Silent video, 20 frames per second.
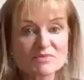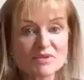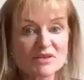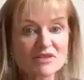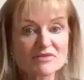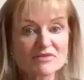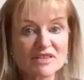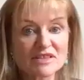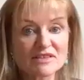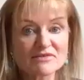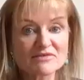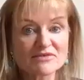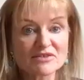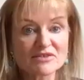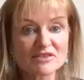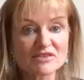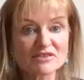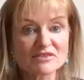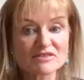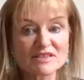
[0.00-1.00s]
perfect
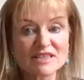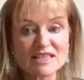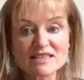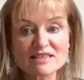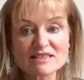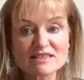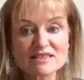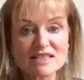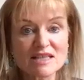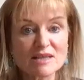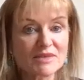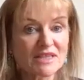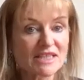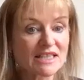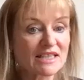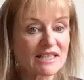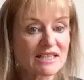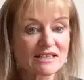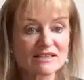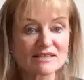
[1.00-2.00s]
for kids coming
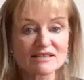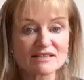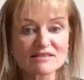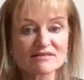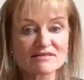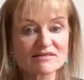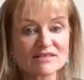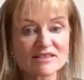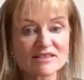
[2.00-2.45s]
in and,